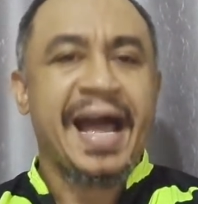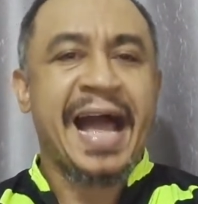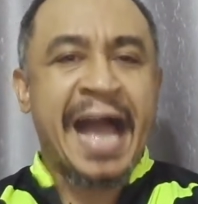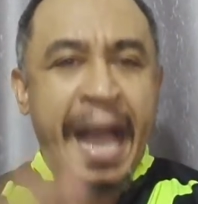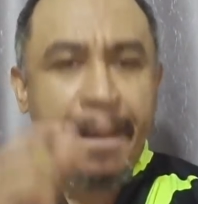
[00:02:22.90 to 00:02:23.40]

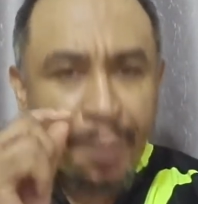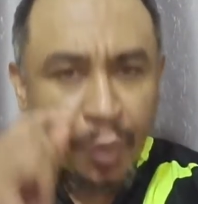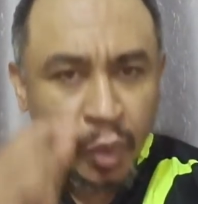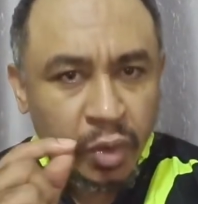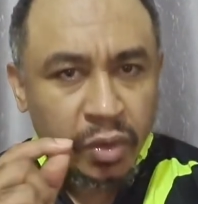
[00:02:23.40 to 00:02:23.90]

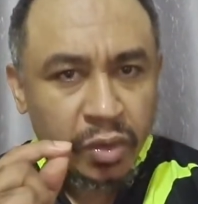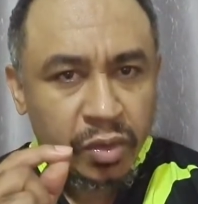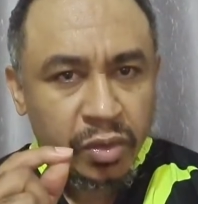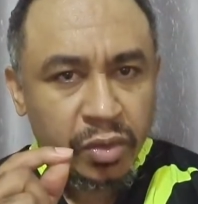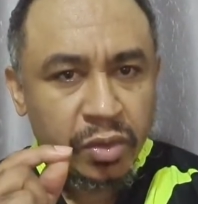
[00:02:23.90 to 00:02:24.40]
Apple,
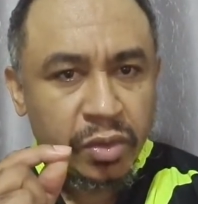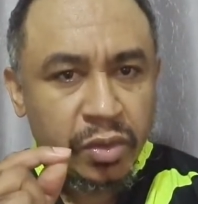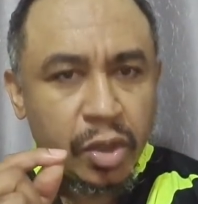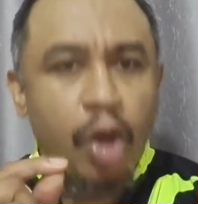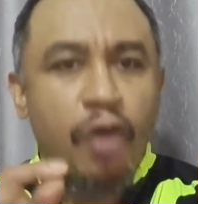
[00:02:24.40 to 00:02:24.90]

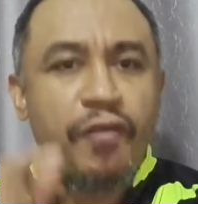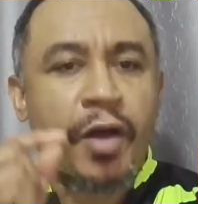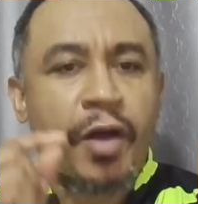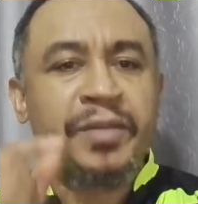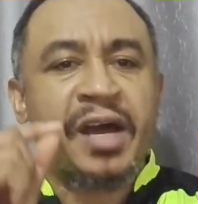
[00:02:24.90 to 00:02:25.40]

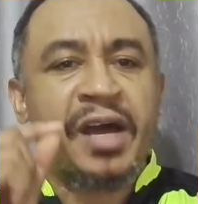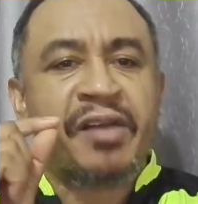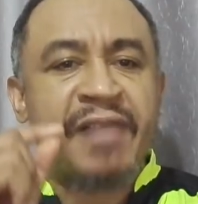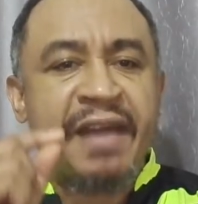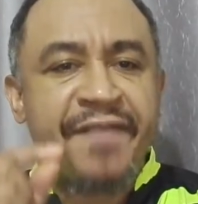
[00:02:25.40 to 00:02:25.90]
from the
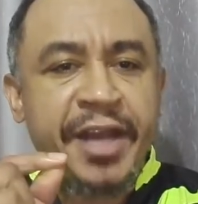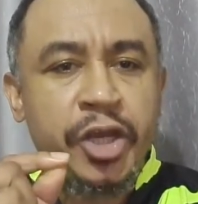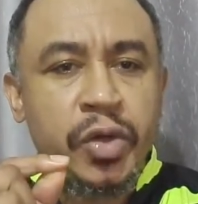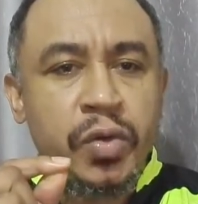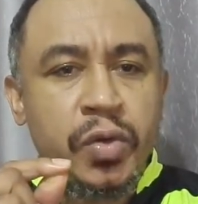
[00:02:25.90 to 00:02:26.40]

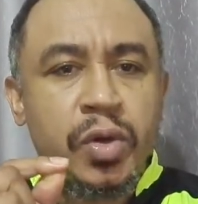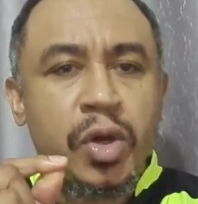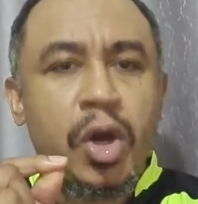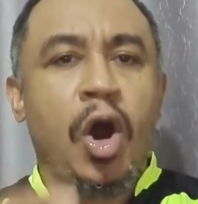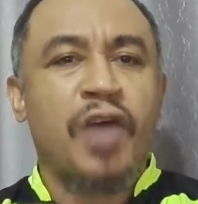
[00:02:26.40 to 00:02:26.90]
revenue
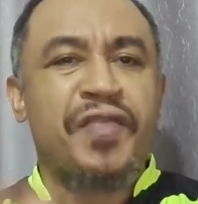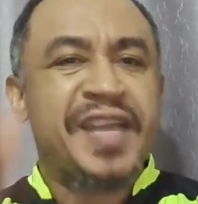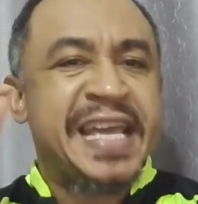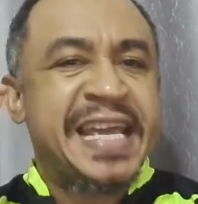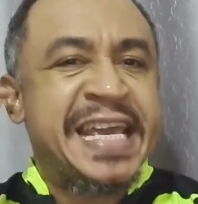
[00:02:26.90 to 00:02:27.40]
of
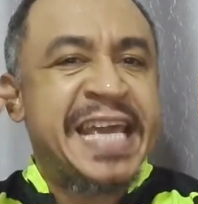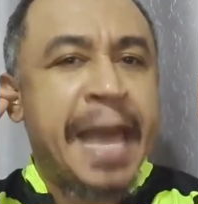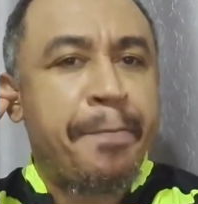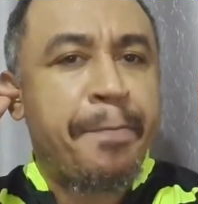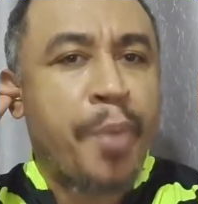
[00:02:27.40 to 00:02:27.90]

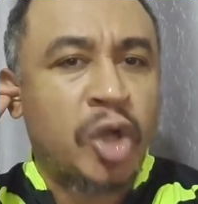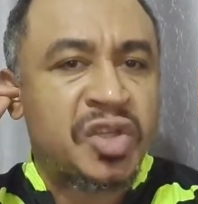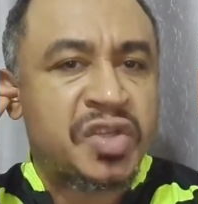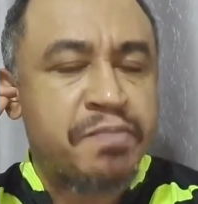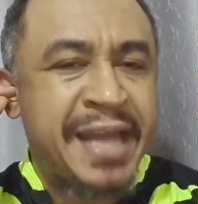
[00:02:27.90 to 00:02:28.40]

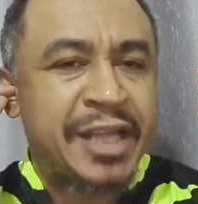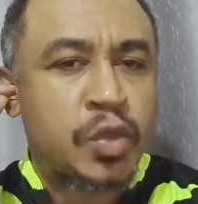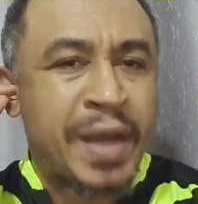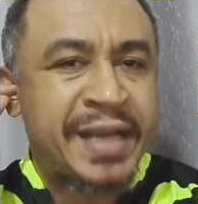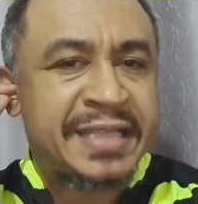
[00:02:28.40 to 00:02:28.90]
earpods, made
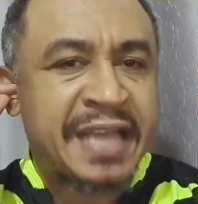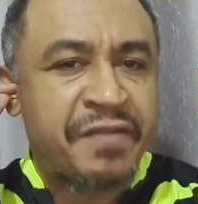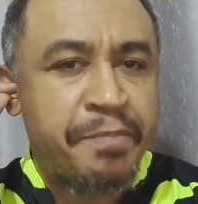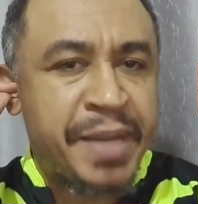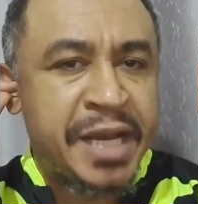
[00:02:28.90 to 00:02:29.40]

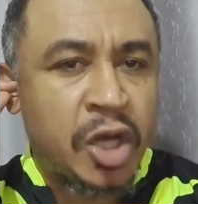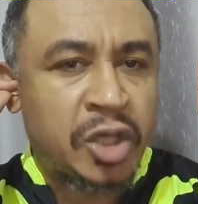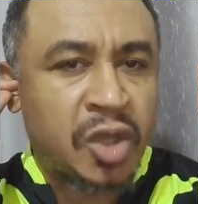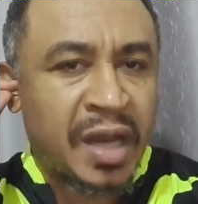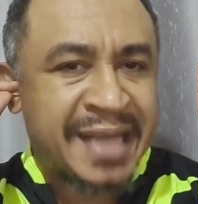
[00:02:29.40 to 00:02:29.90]
$27
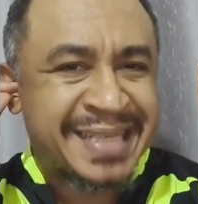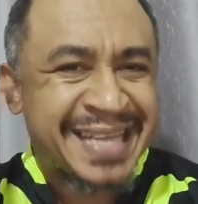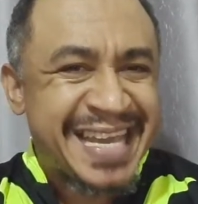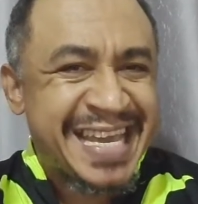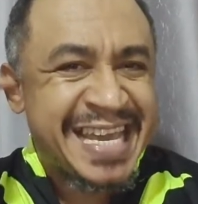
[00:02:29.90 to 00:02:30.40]
billion.
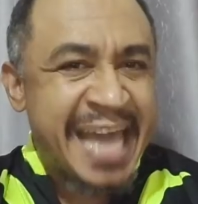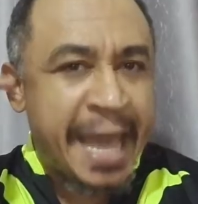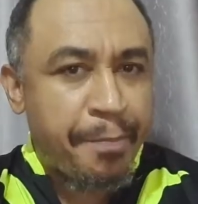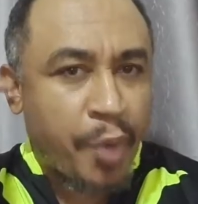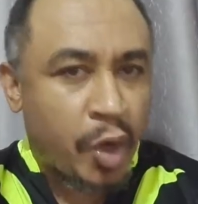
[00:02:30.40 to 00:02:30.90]

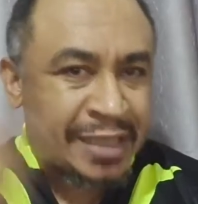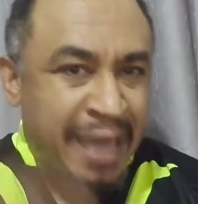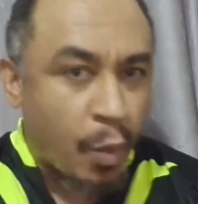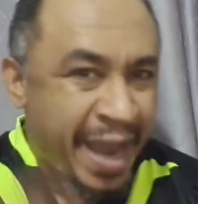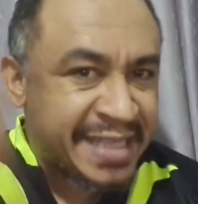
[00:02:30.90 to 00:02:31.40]
Earpod,
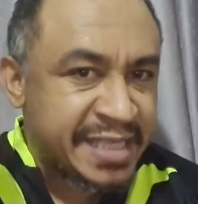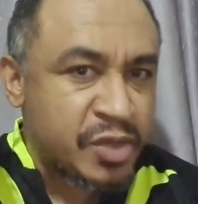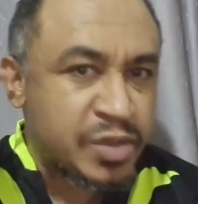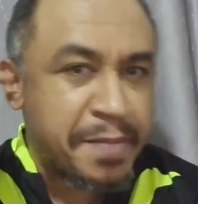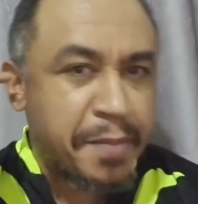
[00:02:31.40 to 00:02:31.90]
that white thing
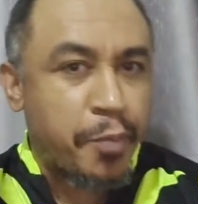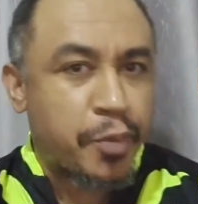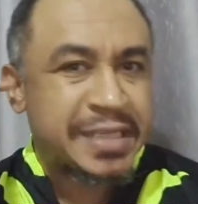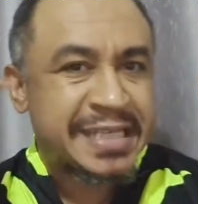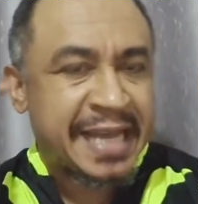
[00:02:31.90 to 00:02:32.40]
you see people
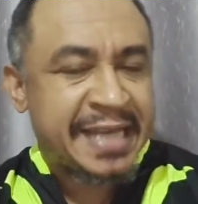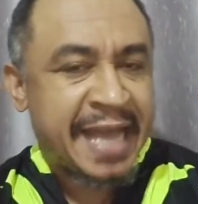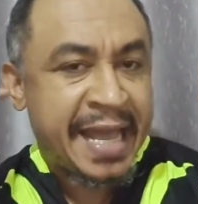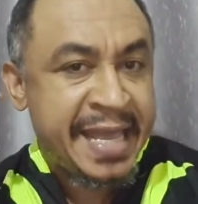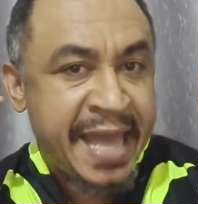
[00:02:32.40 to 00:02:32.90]
put inside
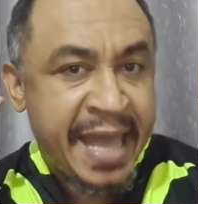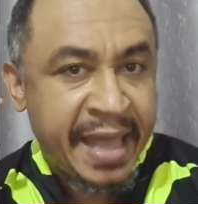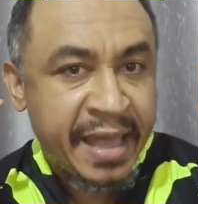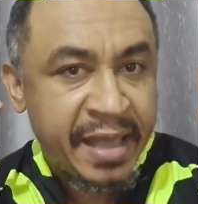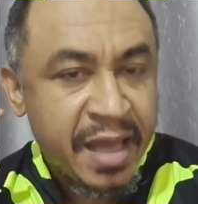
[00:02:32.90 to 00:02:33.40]
their ear.
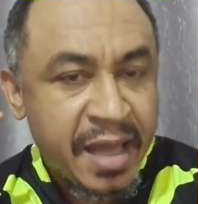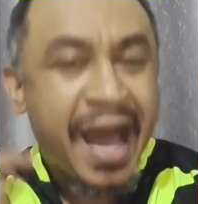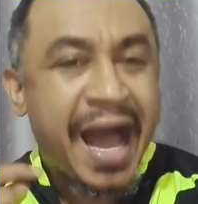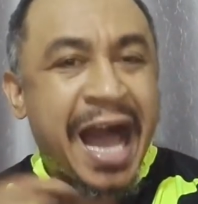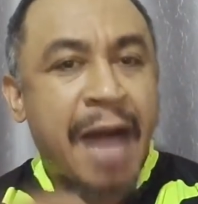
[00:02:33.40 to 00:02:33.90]

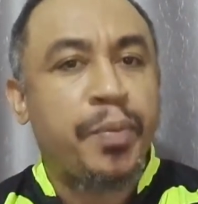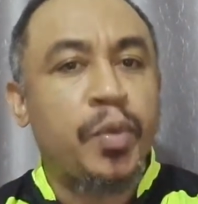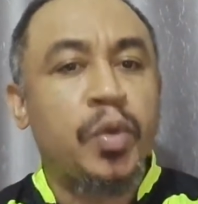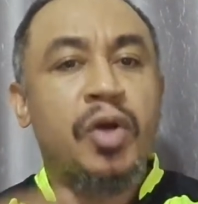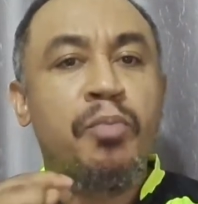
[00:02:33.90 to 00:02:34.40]

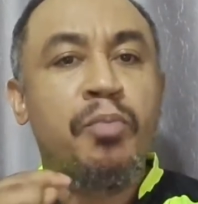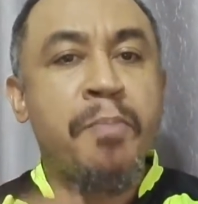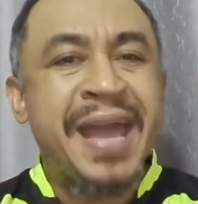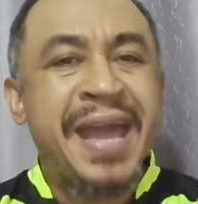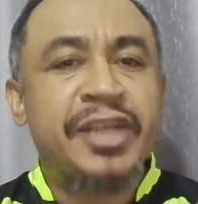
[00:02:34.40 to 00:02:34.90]
Apple
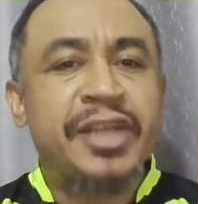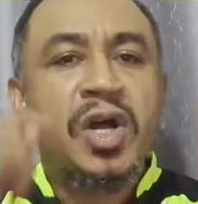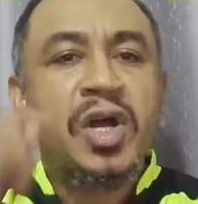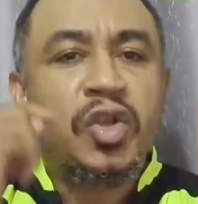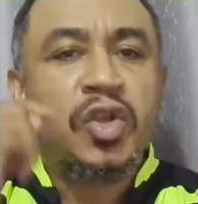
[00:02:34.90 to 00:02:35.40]
made
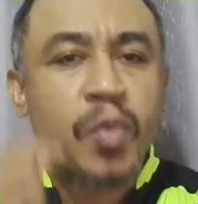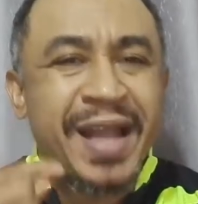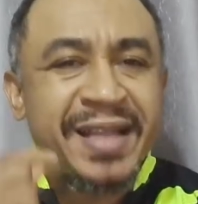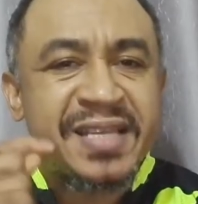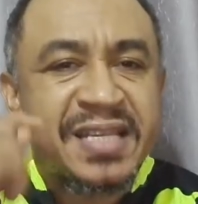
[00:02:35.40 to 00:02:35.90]

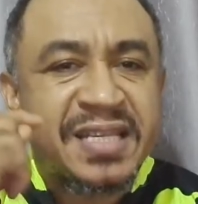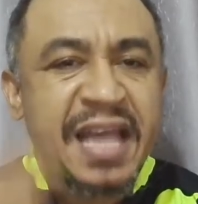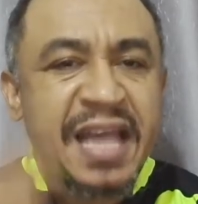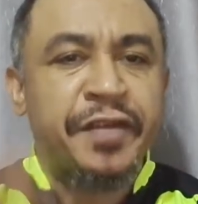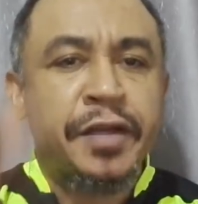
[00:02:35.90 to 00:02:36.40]

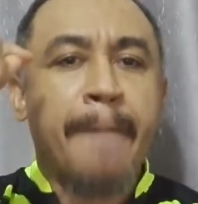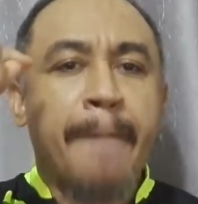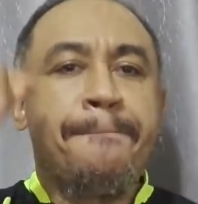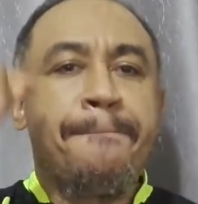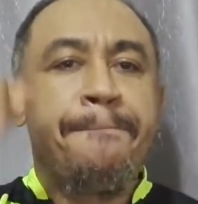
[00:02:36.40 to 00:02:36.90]
$27
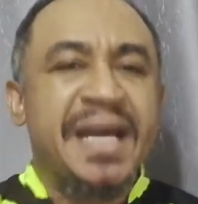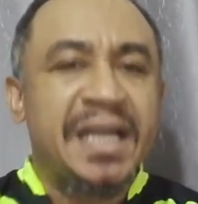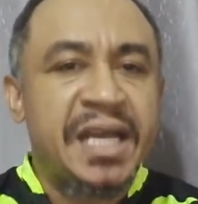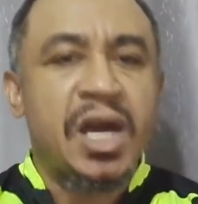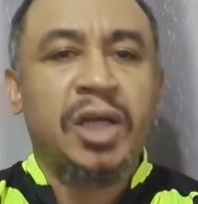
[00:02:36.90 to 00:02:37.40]

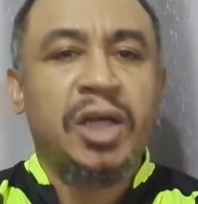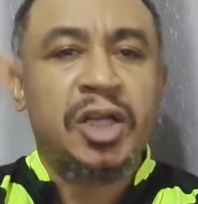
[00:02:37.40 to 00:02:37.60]
billion